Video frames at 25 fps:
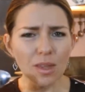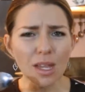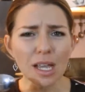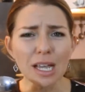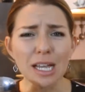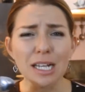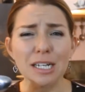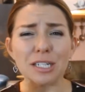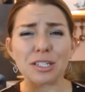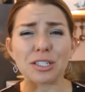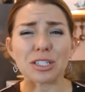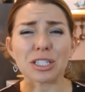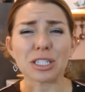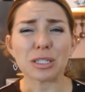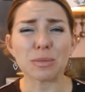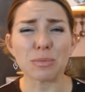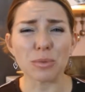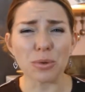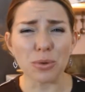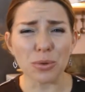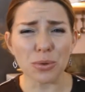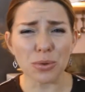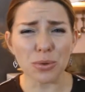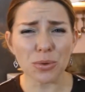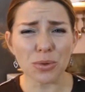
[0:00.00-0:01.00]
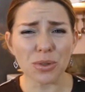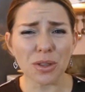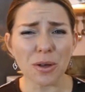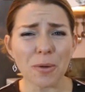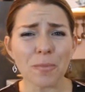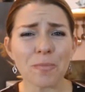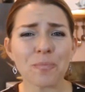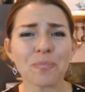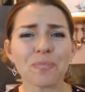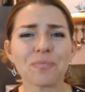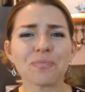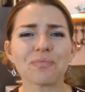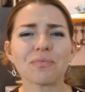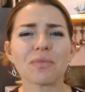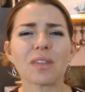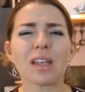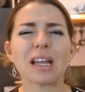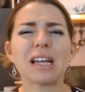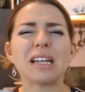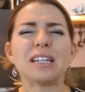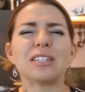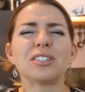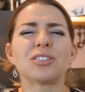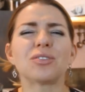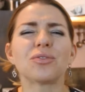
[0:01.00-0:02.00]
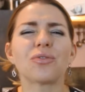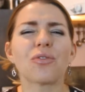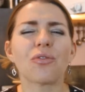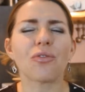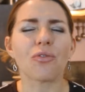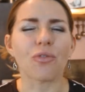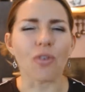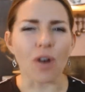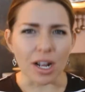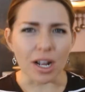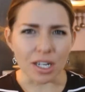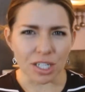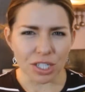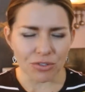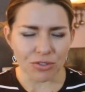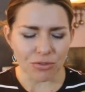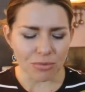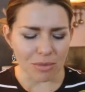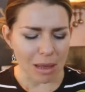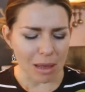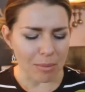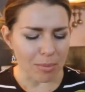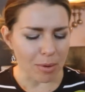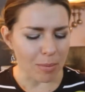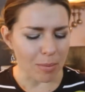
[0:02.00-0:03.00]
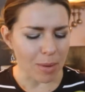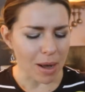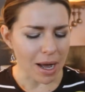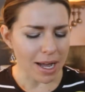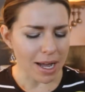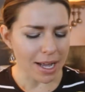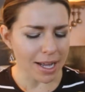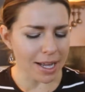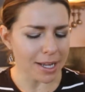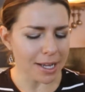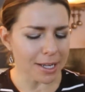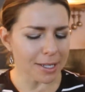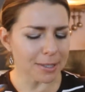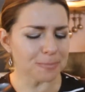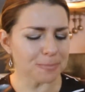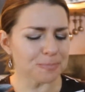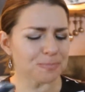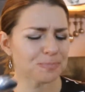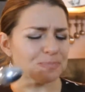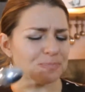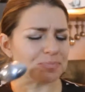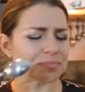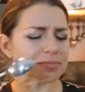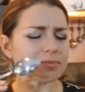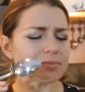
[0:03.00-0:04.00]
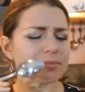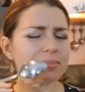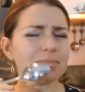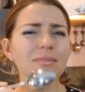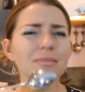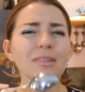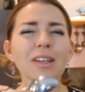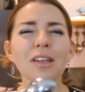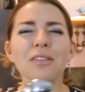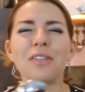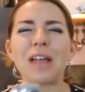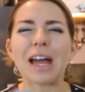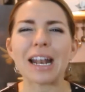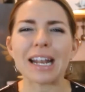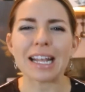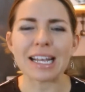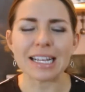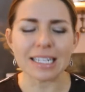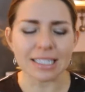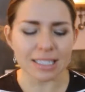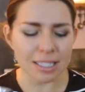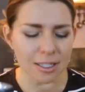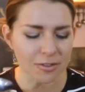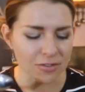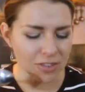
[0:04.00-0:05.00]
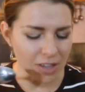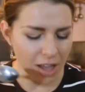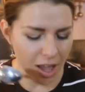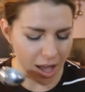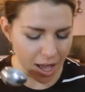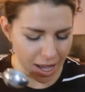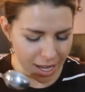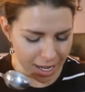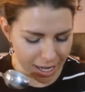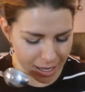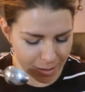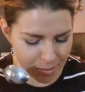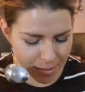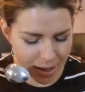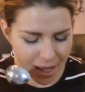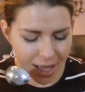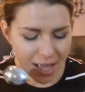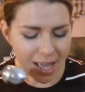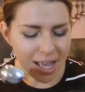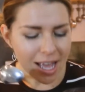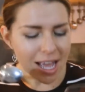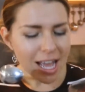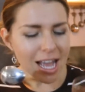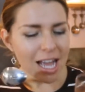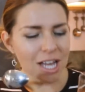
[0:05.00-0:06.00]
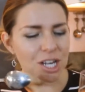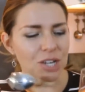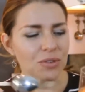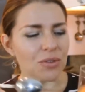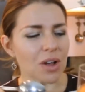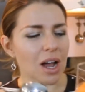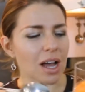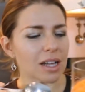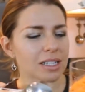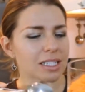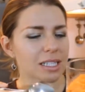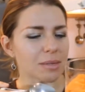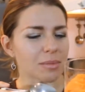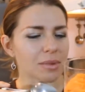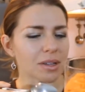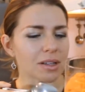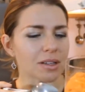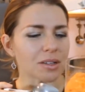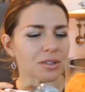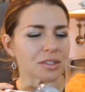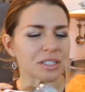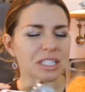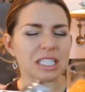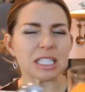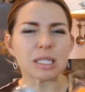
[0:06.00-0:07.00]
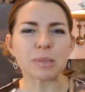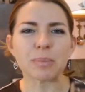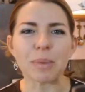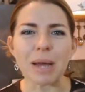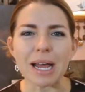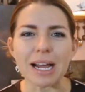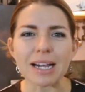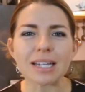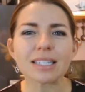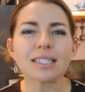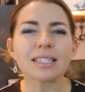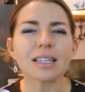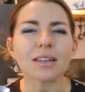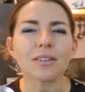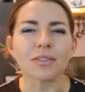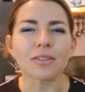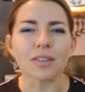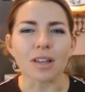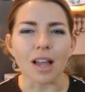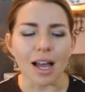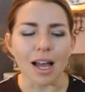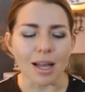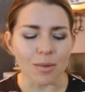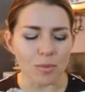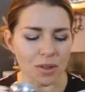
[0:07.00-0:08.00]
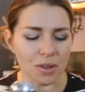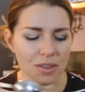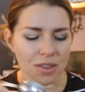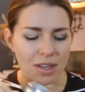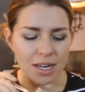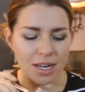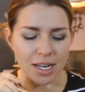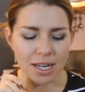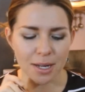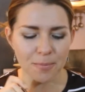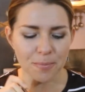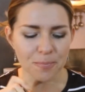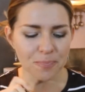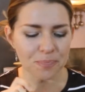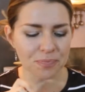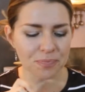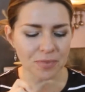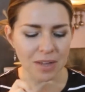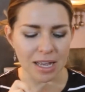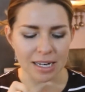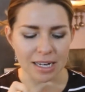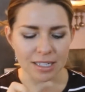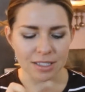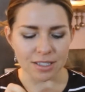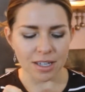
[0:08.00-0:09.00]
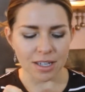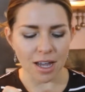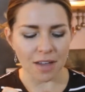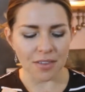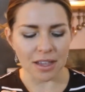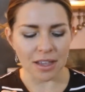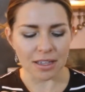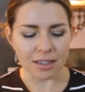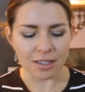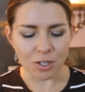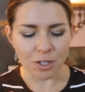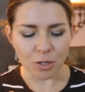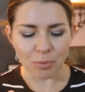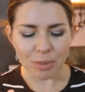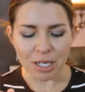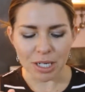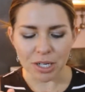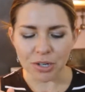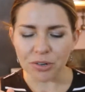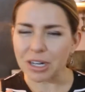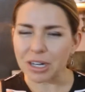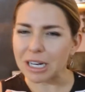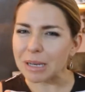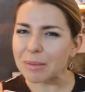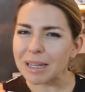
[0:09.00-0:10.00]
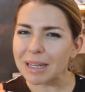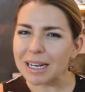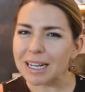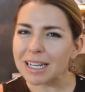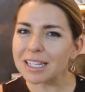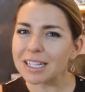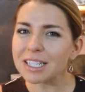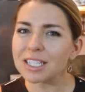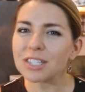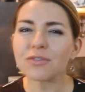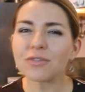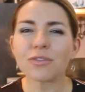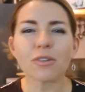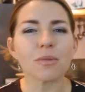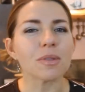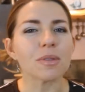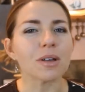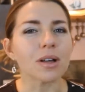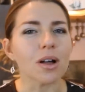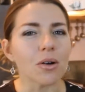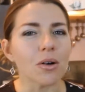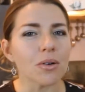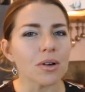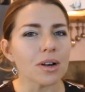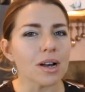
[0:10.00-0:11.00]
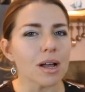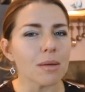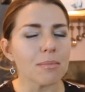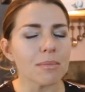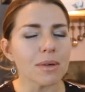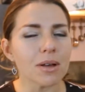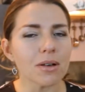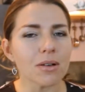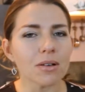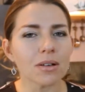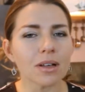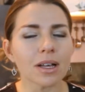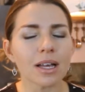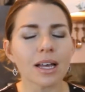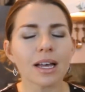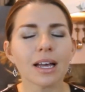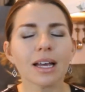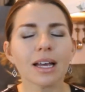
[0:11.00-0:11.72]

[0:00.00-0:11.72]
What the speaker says: It is smooth, it is fresh from that papaya, that hint of lime, and you've got some of the little specks of lime within it, and it's got that little bit of creaminess from the coconut milk.